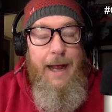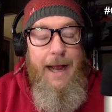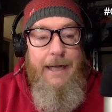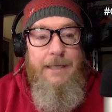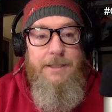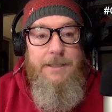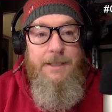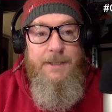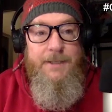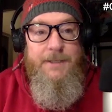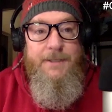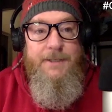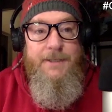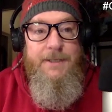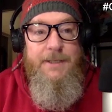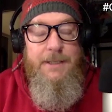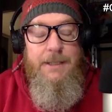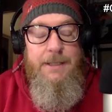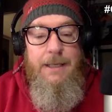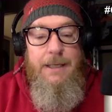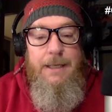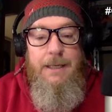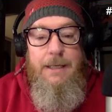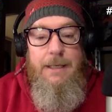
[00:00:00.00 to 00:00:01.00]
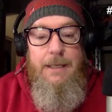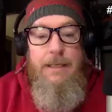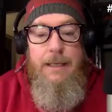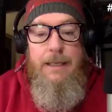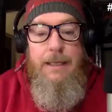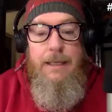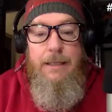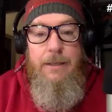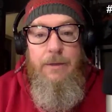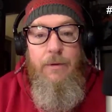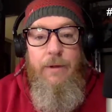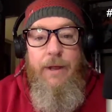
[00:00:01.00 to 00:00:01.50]
X's
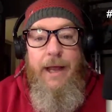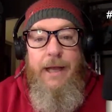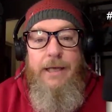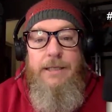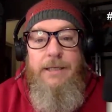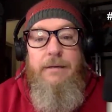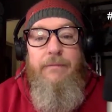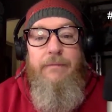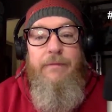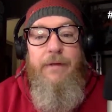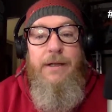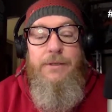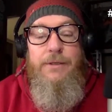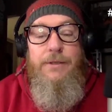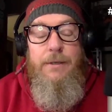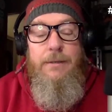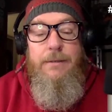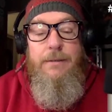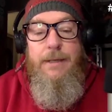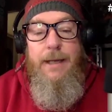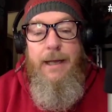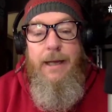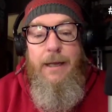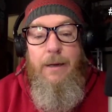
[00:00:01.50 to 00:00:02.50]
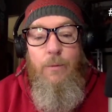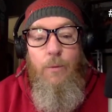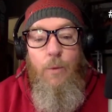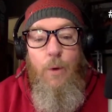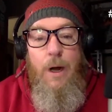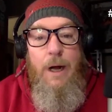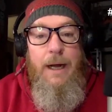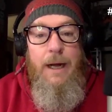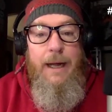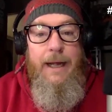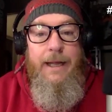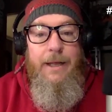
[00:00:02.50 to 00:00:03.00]
location feature and
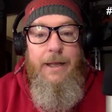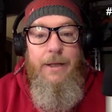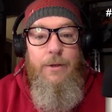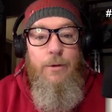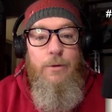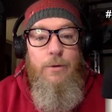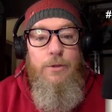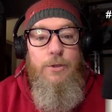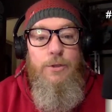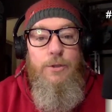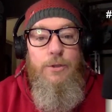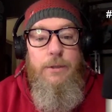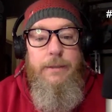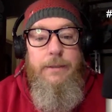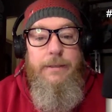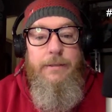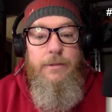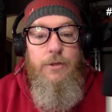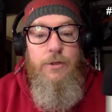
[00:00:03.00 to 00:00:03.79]
why you should